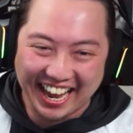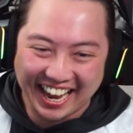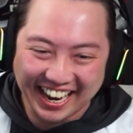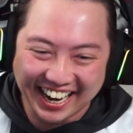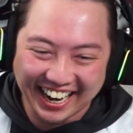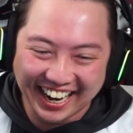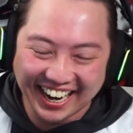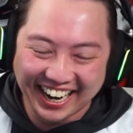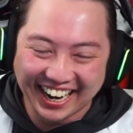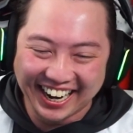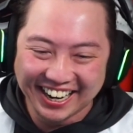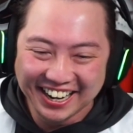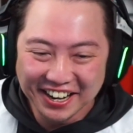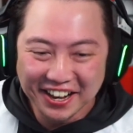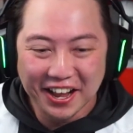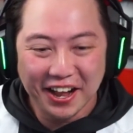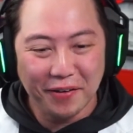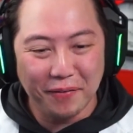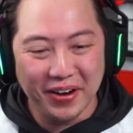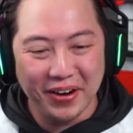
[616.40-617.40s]
that.
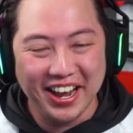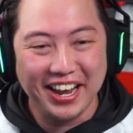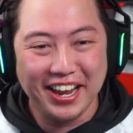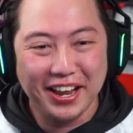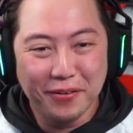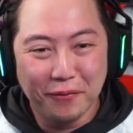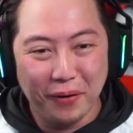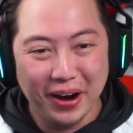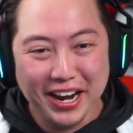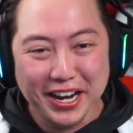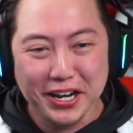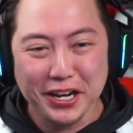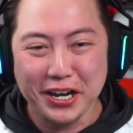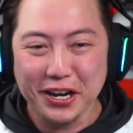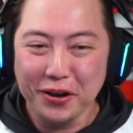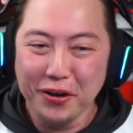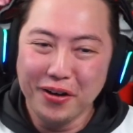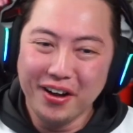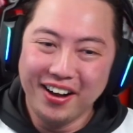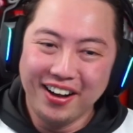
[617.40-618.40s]
Wait, why did
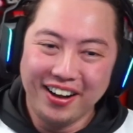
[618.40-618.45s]
you,